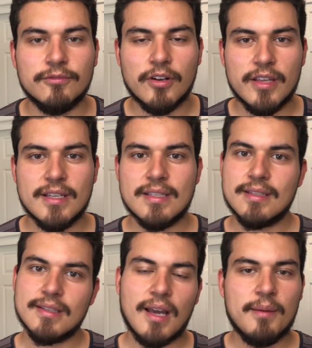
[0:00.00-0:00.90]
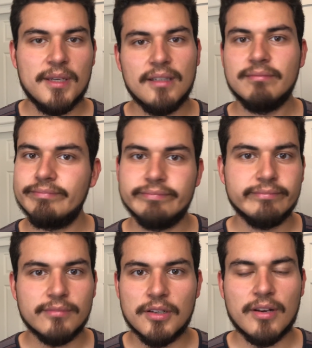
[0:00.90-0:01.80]
For this, I mean,
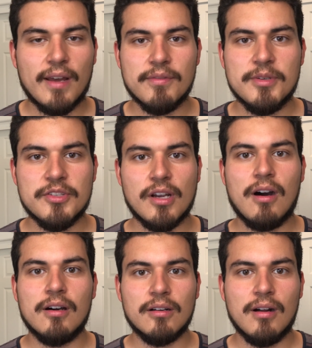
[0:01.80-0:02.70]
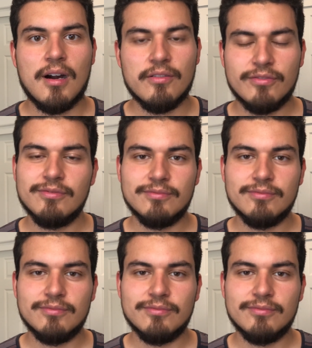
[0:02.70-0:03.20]
you can have the music on or off.